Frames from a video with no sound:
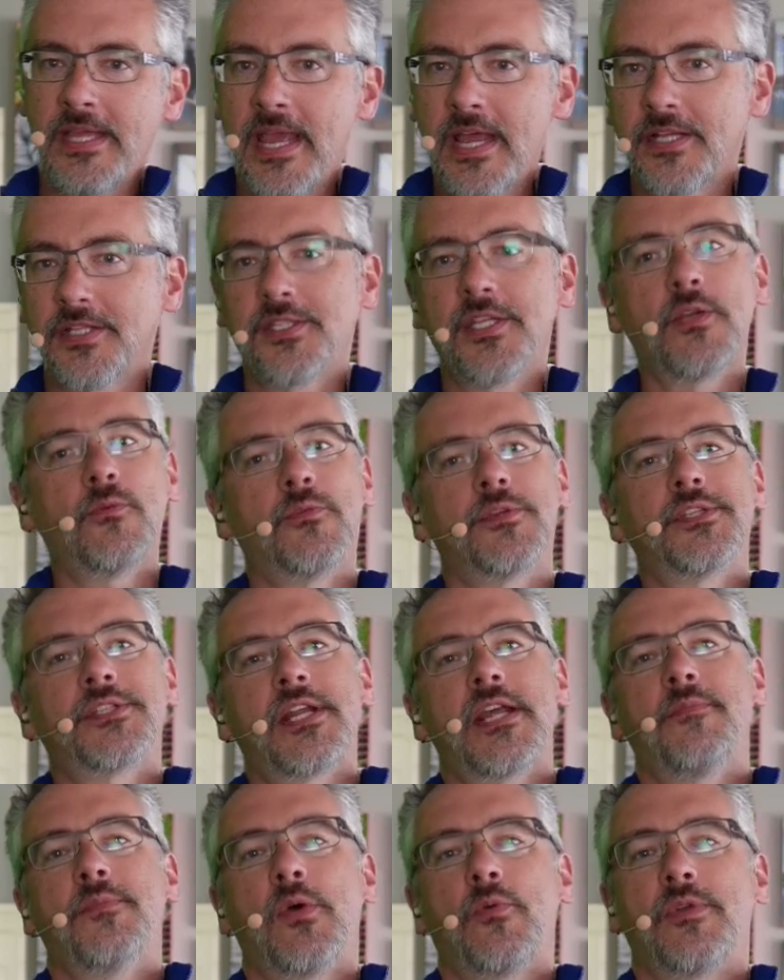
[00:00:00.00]
had a SQL
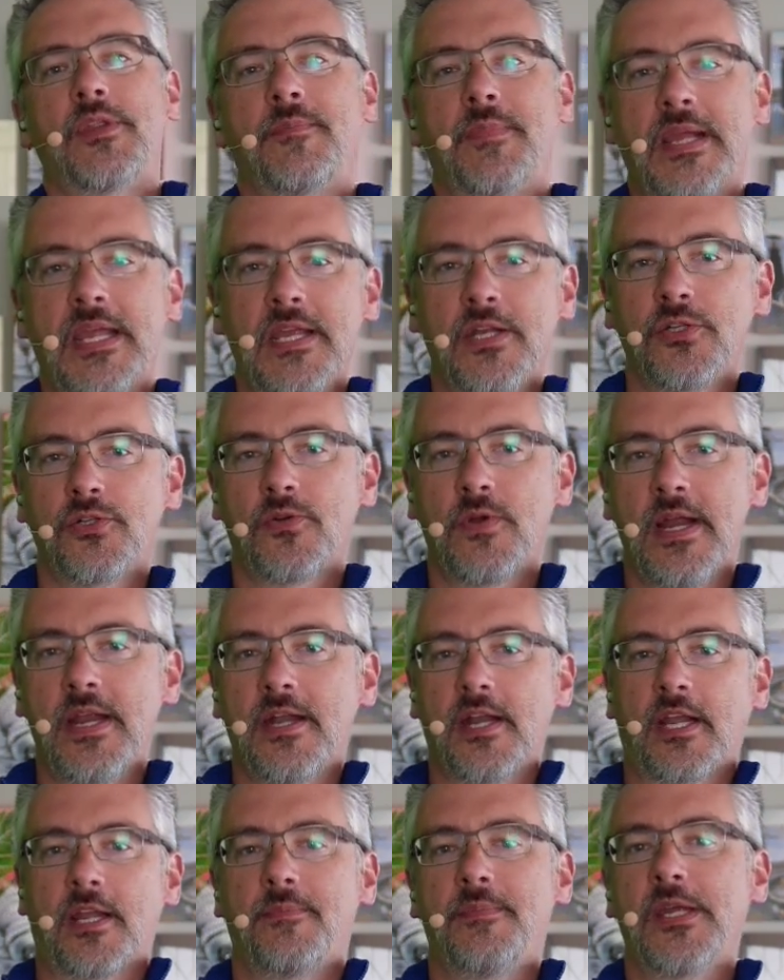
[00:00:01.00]
statement with a begin tran and
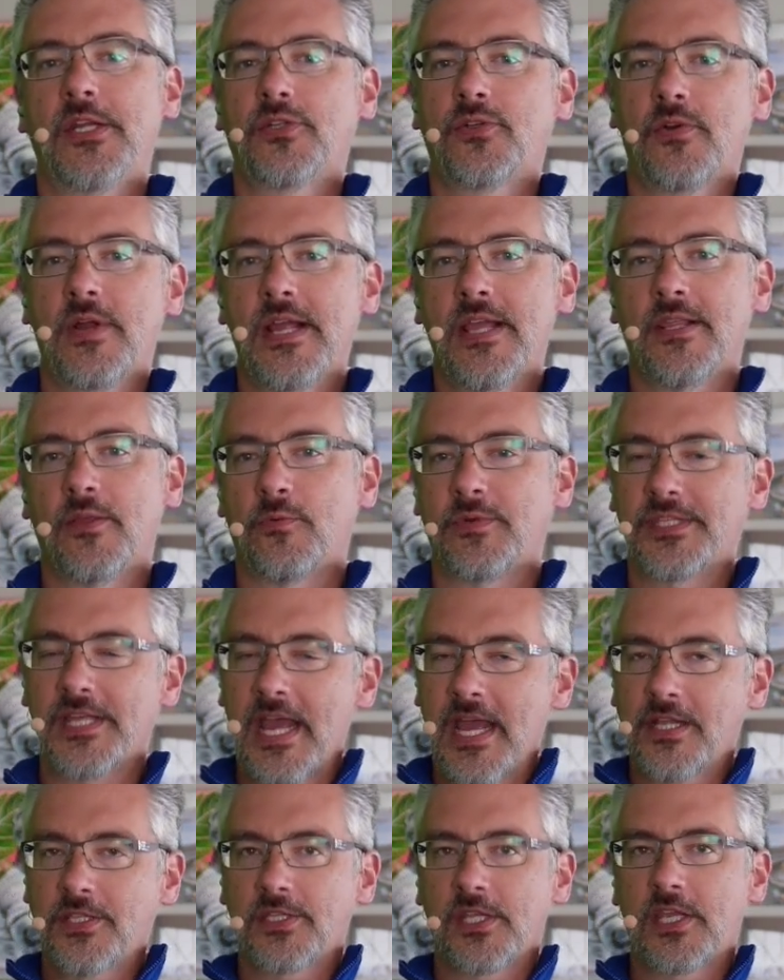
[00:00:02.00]
a commit tran that was
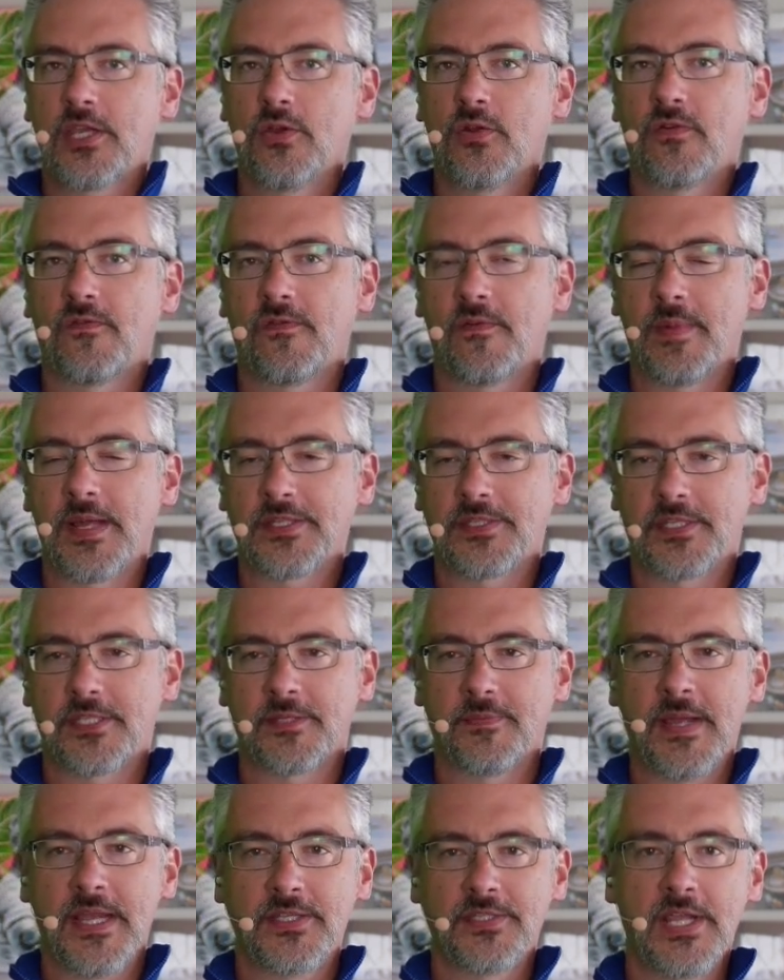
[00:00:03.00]
executed from
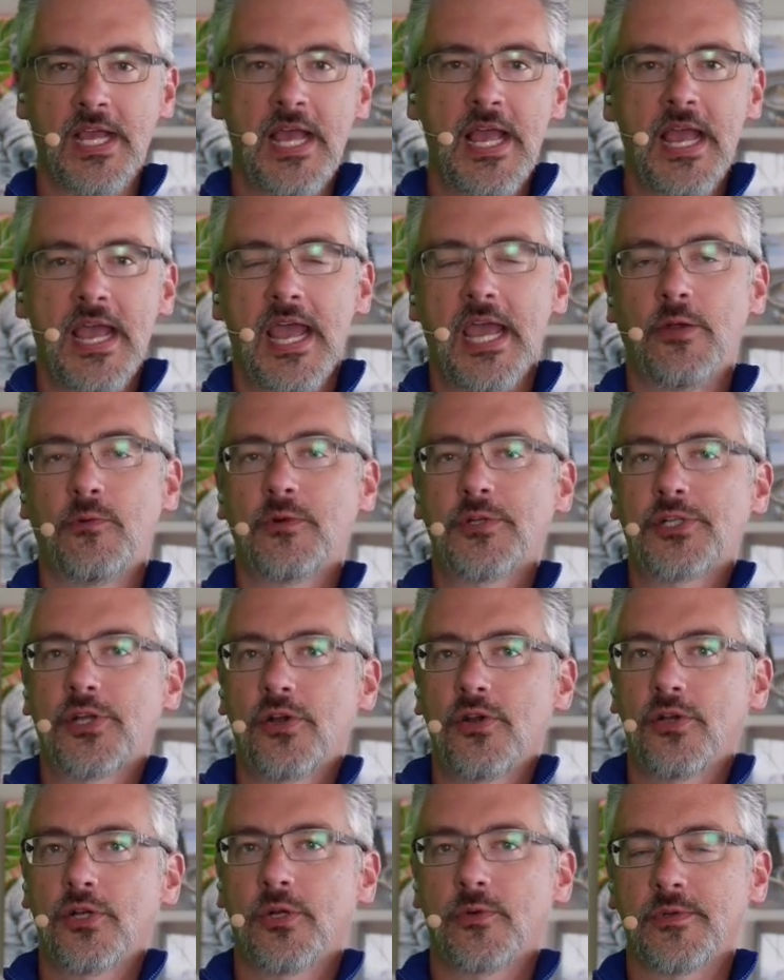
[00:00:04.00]
SSMS and
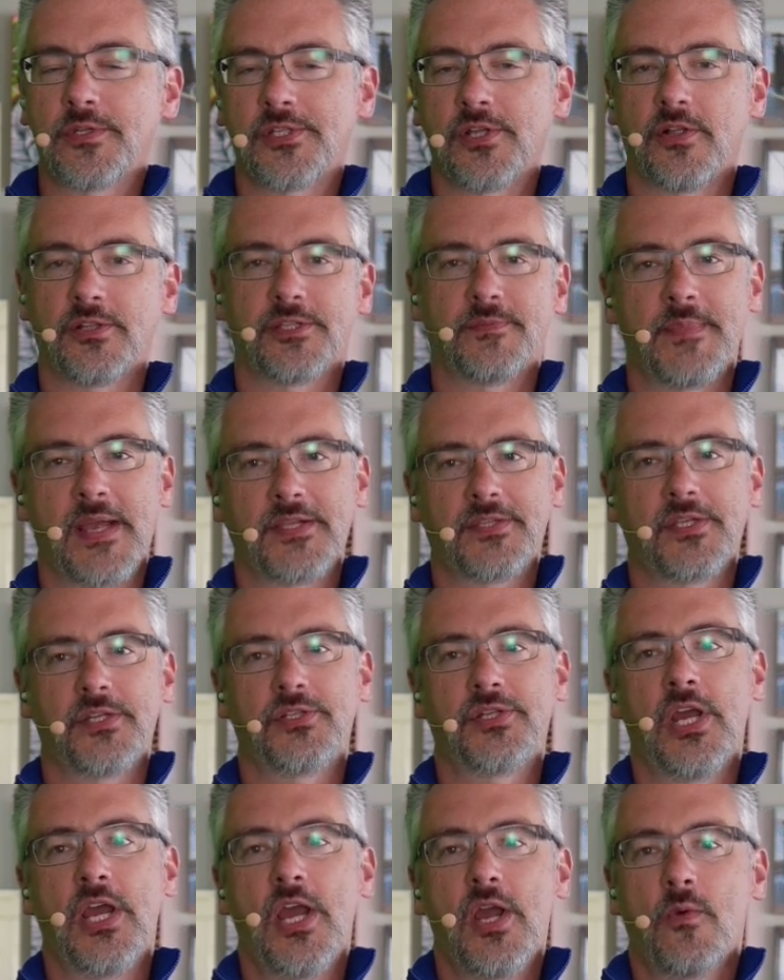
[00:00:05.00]
returned a results message.